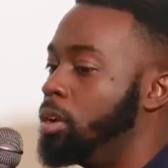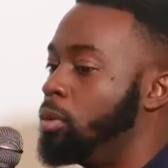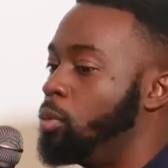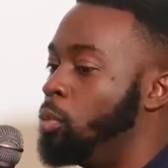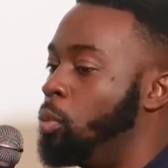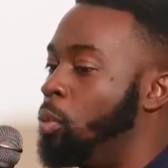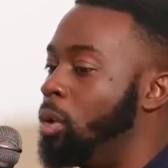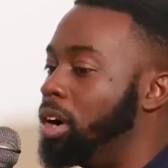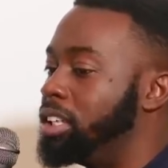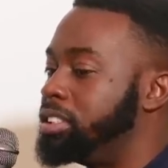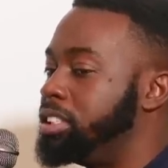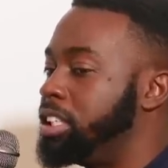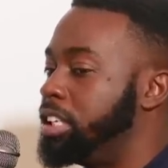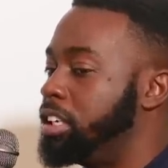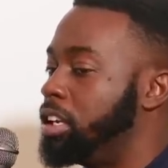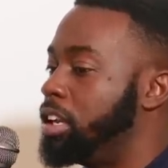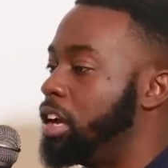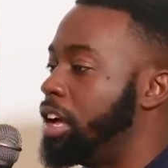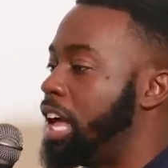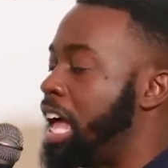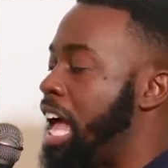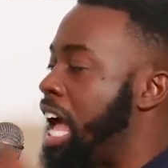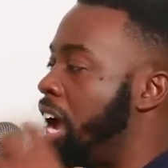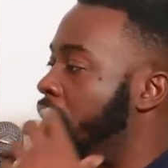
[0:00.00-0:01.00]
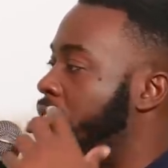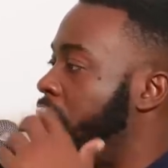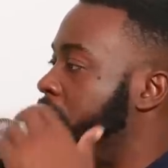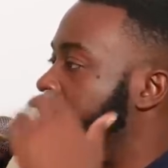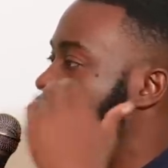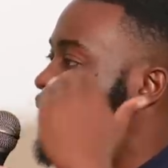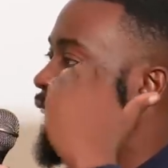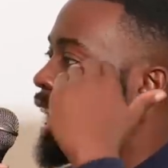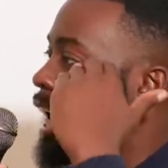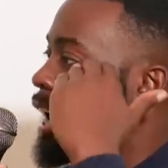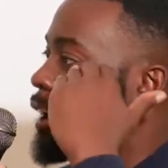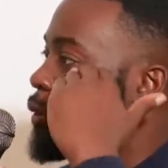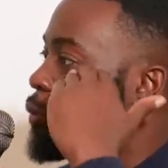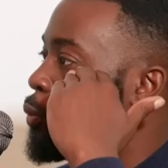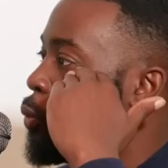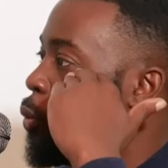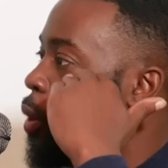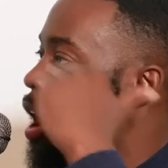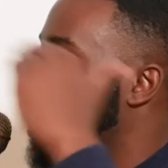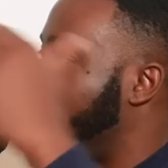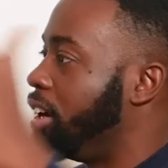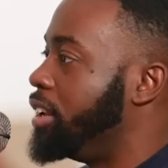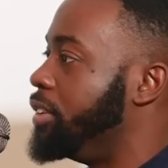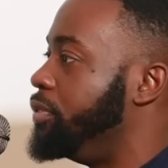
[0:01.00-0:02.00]
wasn't everything I
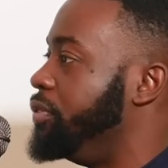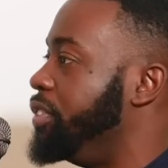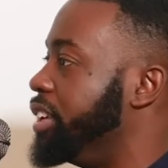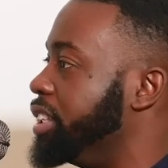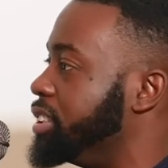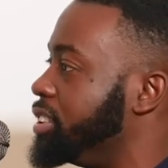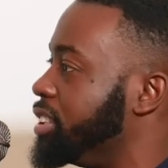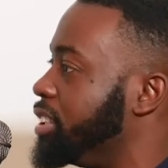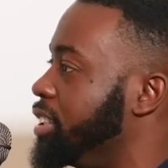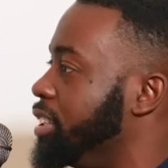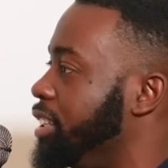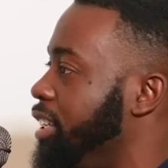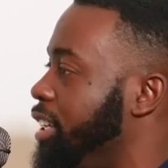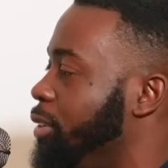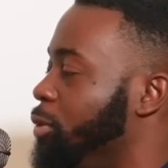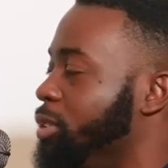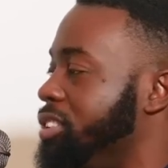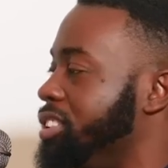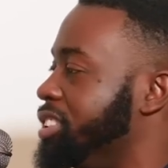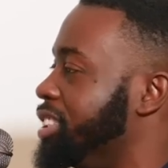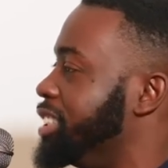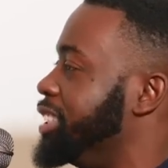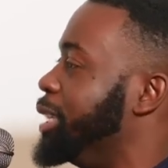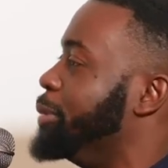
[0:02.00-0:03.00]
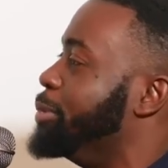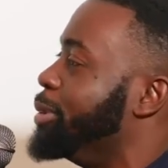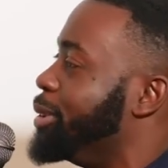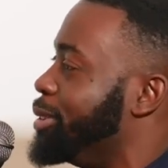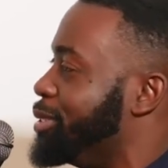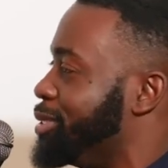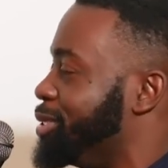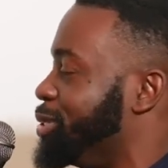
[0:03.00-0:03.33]
wanted physically, which is hmm. a typical